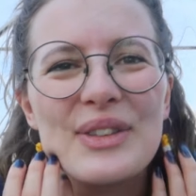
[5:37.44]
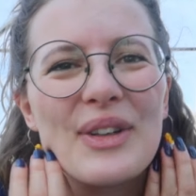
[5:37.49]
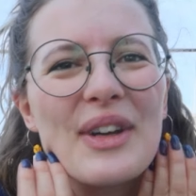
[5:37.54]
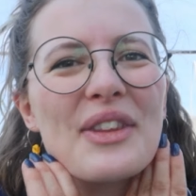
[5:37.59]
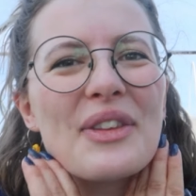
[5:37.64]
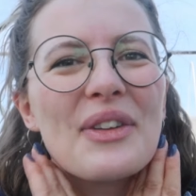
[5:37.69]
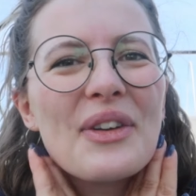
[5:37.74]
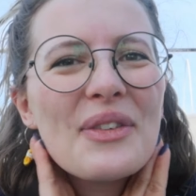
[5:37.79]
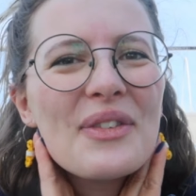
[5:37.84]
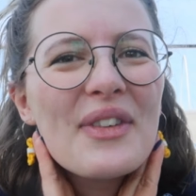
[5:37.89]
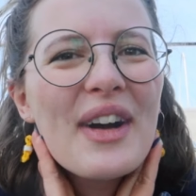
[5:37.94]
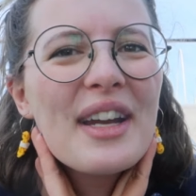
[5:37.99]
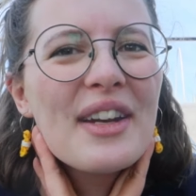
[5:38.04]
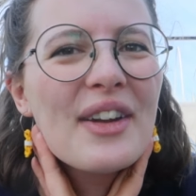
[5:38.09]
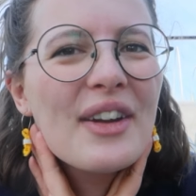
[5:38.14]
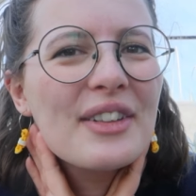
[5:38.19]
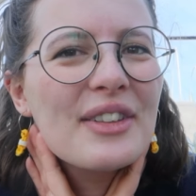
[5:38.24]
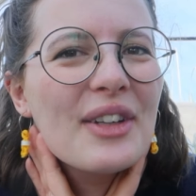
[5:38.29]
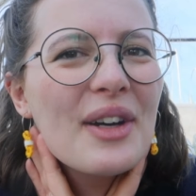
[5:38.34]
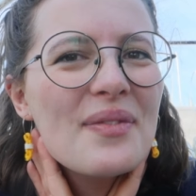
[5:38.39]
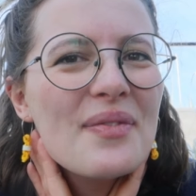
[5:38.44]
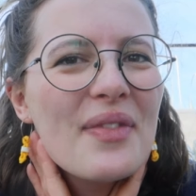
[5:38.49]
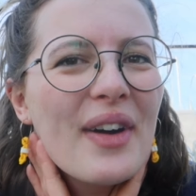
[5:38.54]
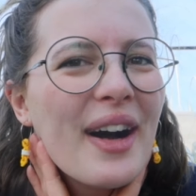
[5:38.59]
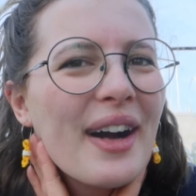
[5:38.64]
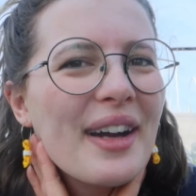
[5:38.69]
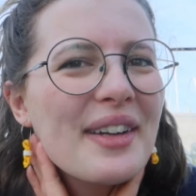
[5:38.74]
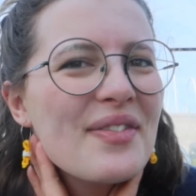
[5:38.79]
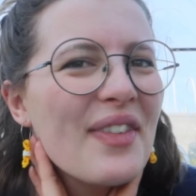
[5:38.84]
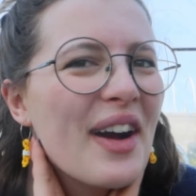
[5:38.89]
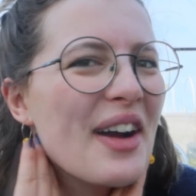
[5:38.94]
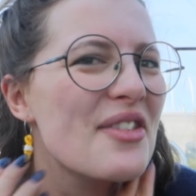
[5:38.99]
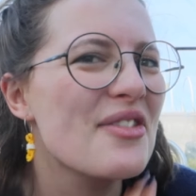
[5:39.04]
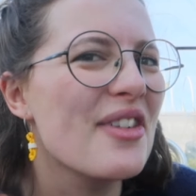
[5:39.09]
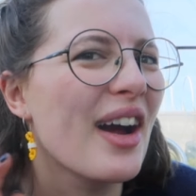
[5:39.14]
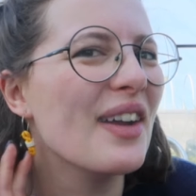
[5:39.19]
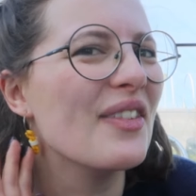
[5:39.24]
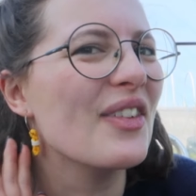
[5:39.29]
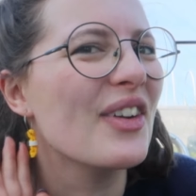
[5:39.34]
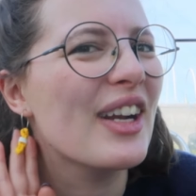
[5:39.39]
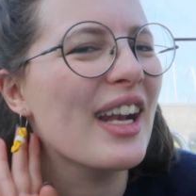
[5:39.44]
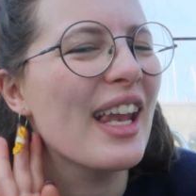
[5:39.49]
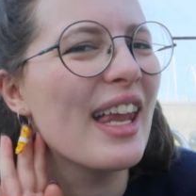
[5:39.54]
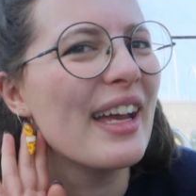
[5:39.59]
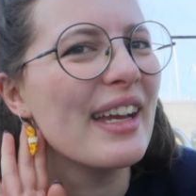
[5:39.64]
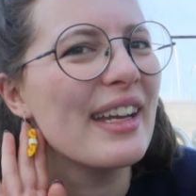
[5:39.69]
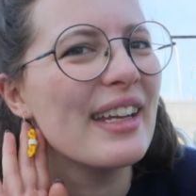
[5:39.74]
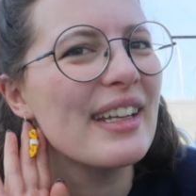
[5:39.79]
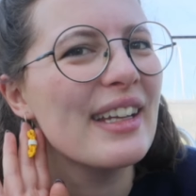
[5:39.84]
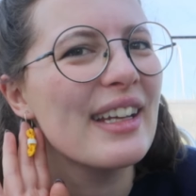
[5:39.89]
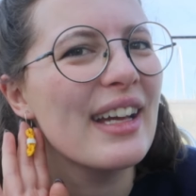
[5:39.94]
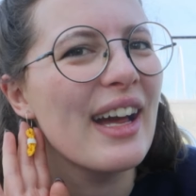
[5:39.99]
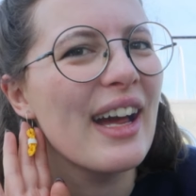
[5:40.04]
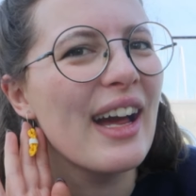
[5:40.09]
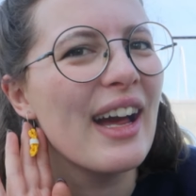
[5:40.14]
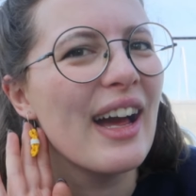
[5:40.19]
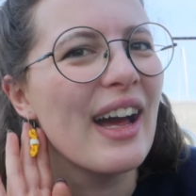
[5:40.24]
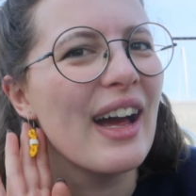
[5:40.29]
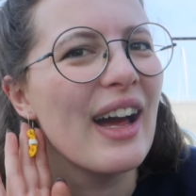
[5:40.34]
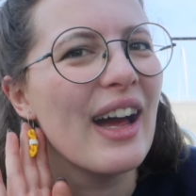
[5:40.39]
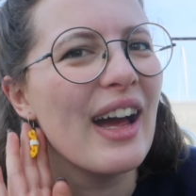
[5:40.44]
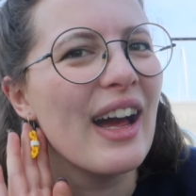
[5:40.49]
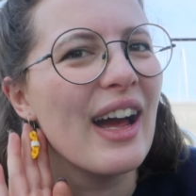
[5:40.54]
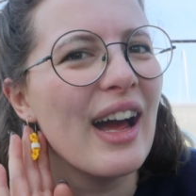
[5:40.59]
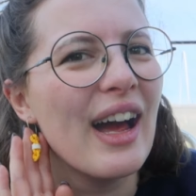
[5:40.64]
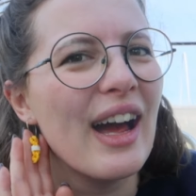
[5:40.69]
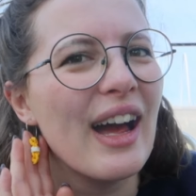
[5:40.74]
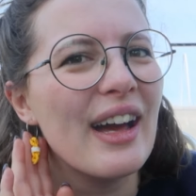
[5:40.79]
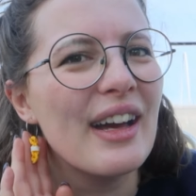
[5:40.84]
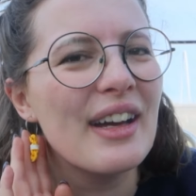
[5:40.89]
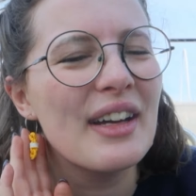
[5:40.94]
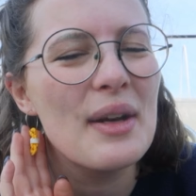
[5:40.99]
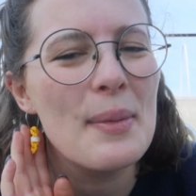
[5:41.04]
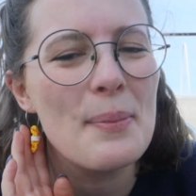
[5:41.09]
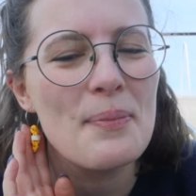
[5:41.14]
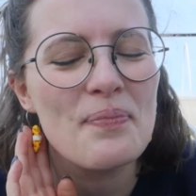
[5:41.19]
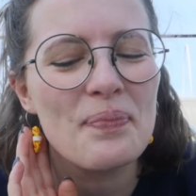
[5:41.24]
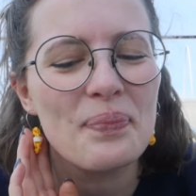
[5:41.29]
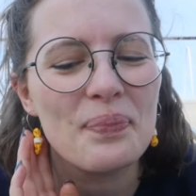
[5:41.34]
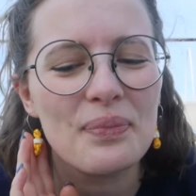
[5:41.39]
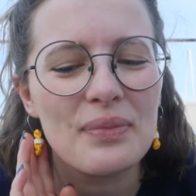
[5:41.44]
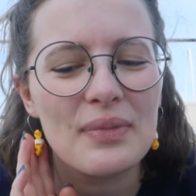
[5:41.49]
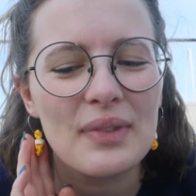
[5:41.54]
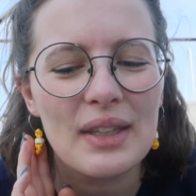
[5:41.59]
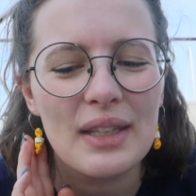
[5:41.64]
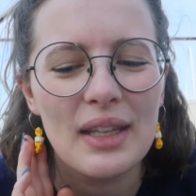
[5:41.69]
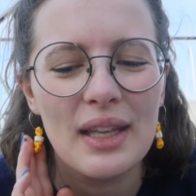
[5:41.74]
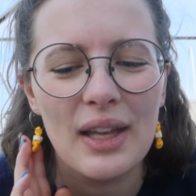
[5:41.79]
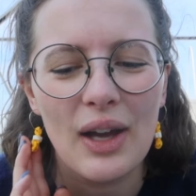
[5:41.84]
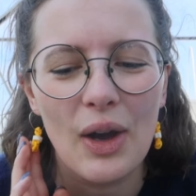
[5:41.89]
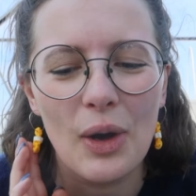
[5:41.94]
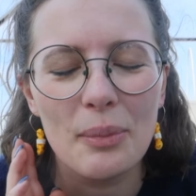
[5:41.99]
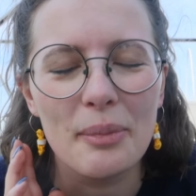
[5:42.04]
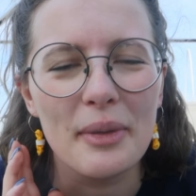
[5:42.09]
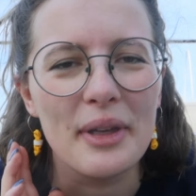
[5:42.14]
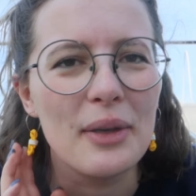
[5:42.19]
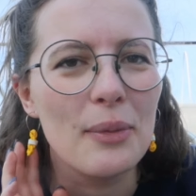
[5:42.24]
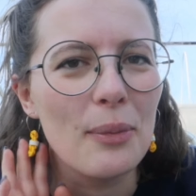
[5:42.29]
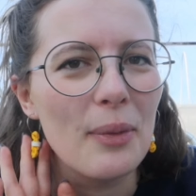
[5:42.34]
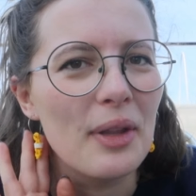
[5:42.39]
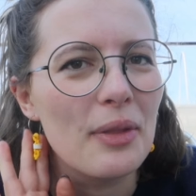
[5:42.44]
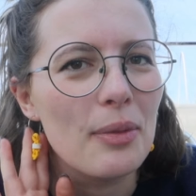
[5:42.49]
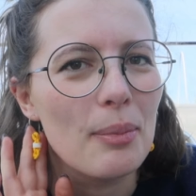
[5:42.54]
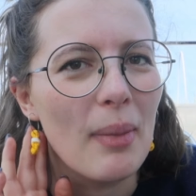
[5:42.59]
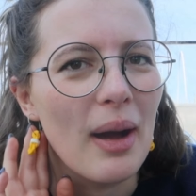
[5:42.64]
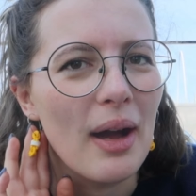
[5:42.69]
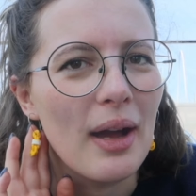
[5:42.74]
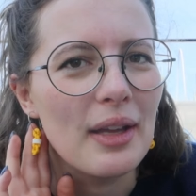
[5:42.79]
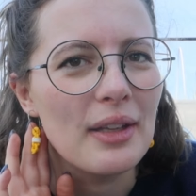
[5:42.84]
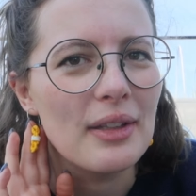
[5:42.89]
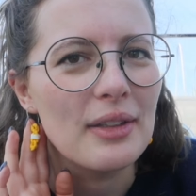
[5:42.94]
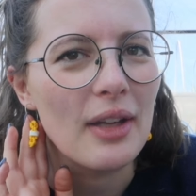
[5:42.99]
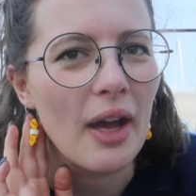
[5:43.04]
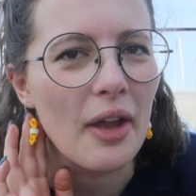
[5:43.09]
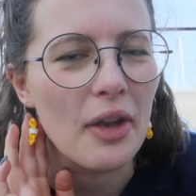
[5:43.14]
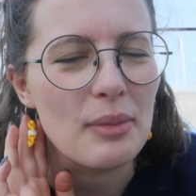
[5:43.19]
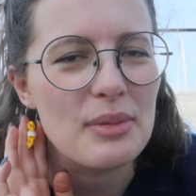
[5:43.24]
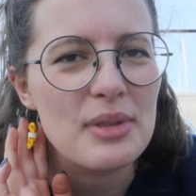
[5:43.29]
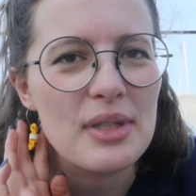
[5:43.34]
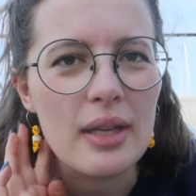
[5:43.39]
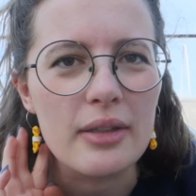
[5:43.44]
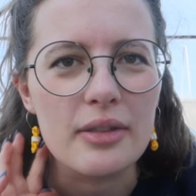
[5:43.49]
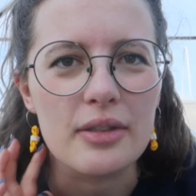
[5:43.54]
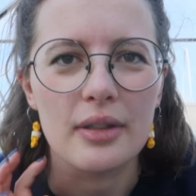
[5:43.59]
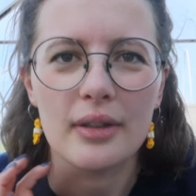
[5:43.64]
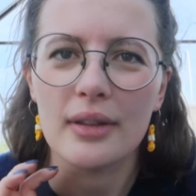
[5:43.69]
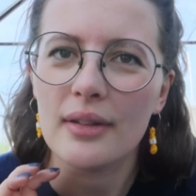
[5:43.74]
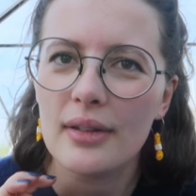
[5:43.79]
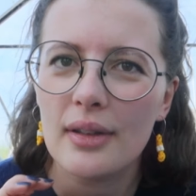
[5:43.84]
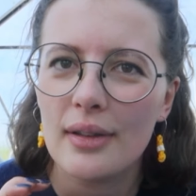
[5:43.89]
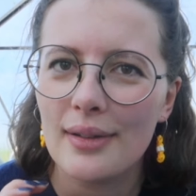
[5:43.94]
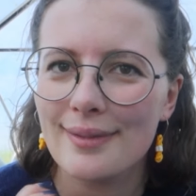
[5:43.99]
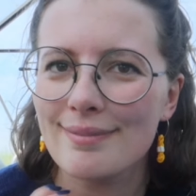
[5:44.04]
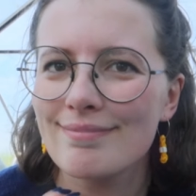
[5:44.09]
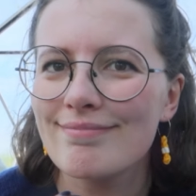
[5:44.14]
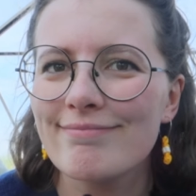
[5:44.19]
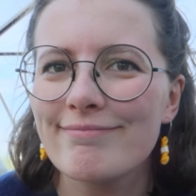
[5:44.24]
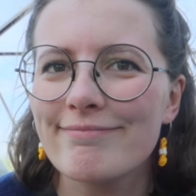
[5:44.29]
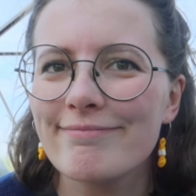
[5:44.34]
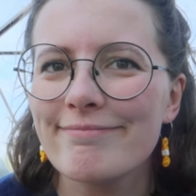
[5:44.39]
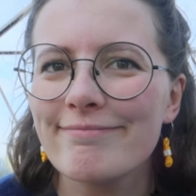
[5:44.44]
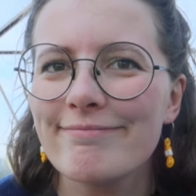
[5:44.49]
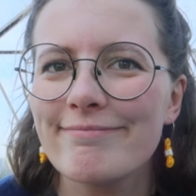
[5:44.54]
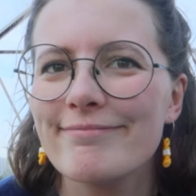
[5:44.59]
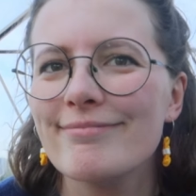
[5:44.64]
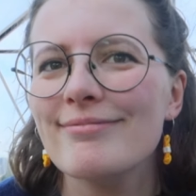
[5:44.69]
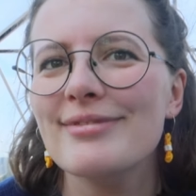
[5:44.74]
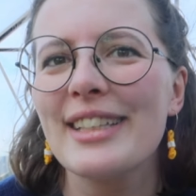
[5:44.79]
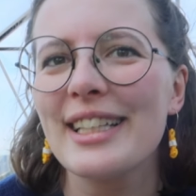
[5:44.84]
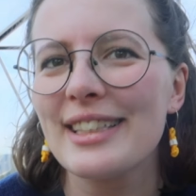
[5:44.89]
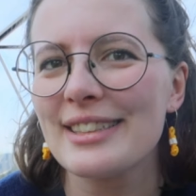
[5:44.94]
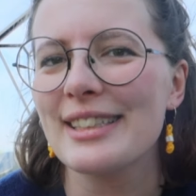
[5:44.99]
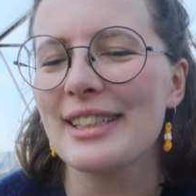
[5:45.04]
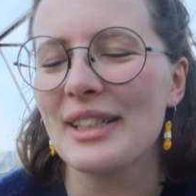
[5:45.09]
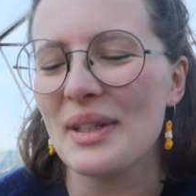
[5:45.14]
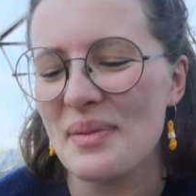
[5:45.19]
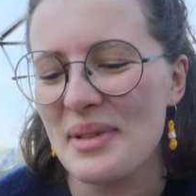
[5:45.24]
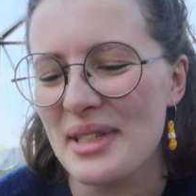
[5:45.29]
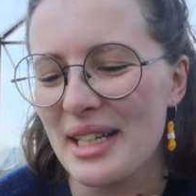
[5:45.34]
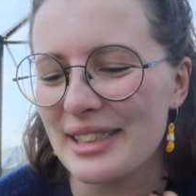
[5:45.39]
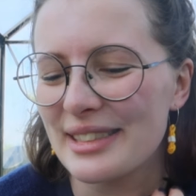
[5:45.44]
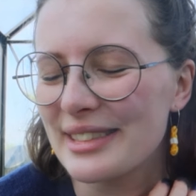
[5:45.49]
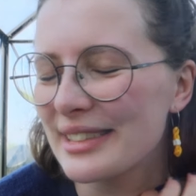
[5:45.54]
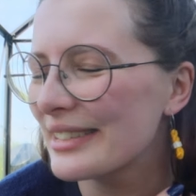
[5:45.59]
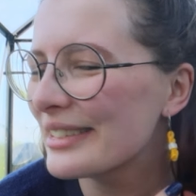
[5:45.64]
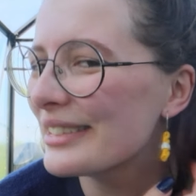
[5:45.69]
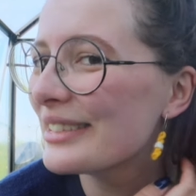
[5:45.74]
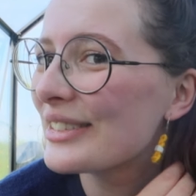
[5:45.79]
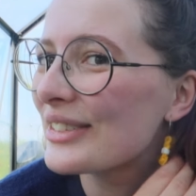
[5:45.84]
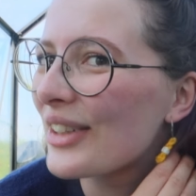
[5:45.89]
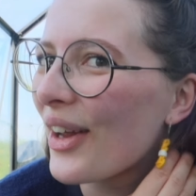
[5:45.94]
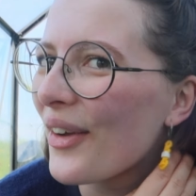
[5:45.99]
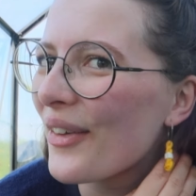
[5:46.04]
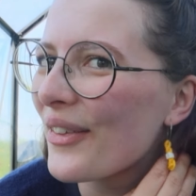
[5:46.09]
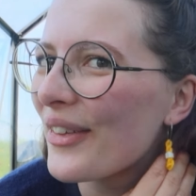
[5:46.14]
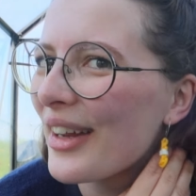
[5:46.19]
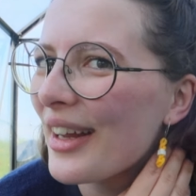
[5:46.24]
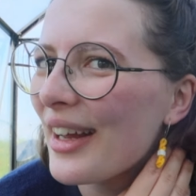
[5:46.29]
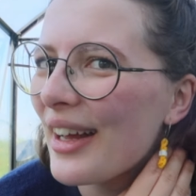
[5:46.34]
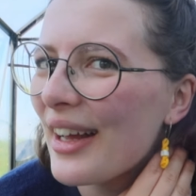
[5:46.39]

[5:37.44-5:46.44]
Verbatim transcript: so I thought why not combine my fine clay uh, hobby with my yarn obsession, knitting obsession. So